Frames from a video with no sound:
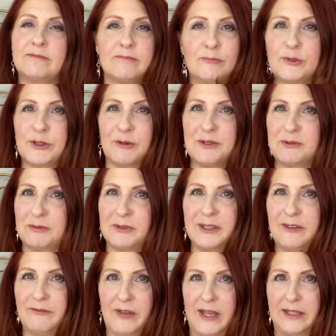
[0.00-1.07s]
was always really
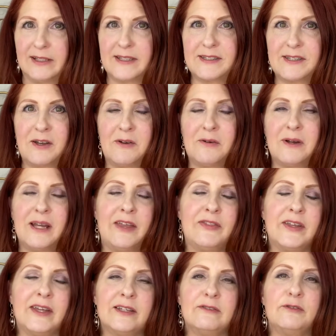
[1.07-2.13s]
fun. And so at
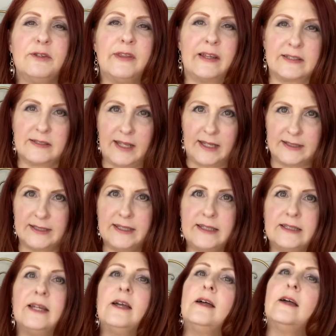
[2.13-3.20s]
the end of
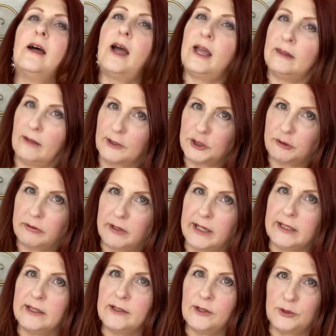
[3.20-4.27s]
2019, I launched
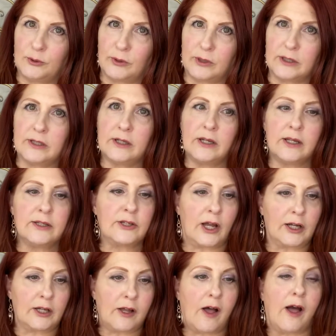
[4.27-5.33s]

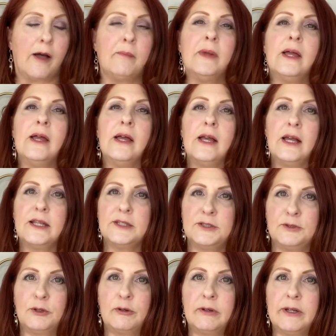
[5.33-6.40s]
createandadorn.com
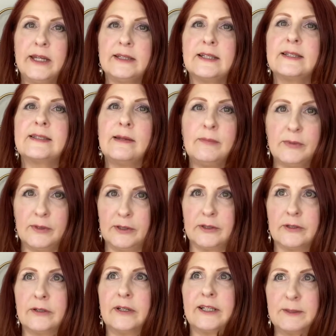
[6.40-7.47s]
to create the
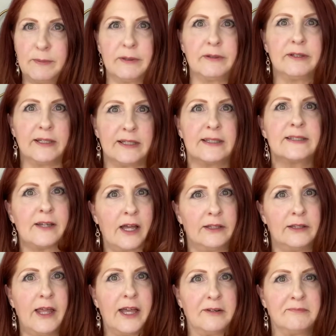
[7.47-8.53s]
similar experience
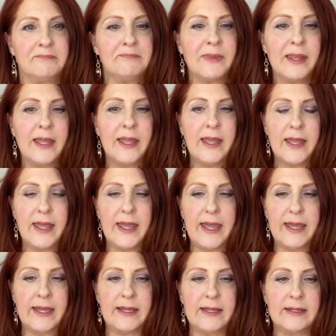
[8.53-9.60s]
online.
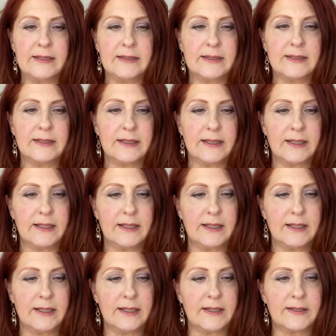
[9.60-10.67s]
And
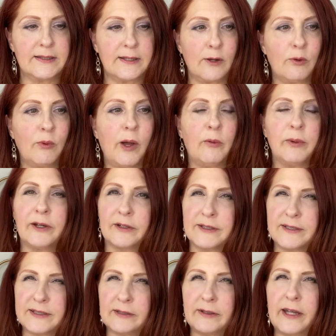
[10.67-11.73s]
so while we are
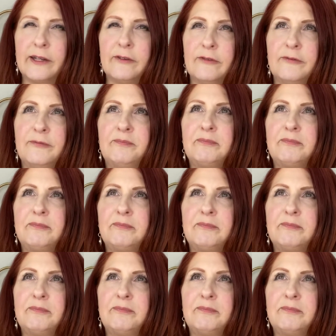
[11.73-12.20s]
still kind of